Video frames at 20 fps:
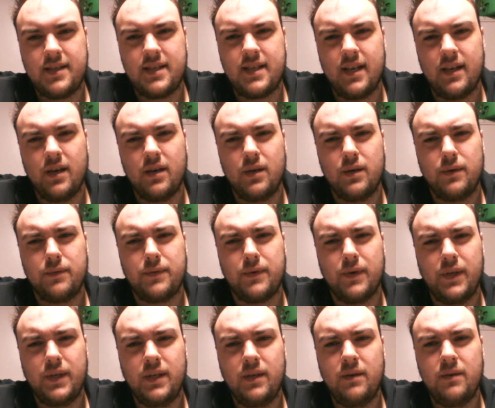so
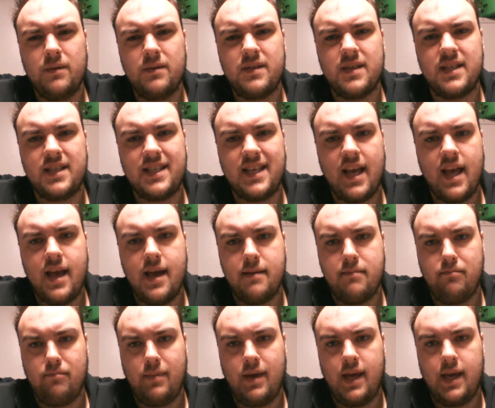for you to
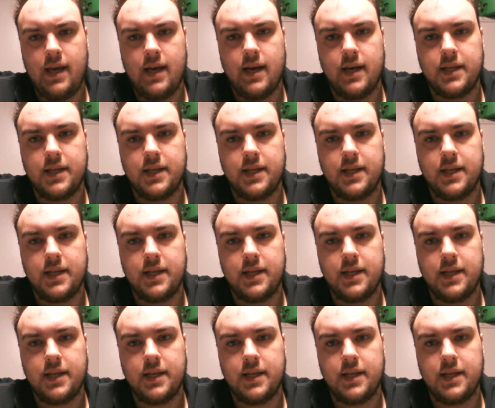damn me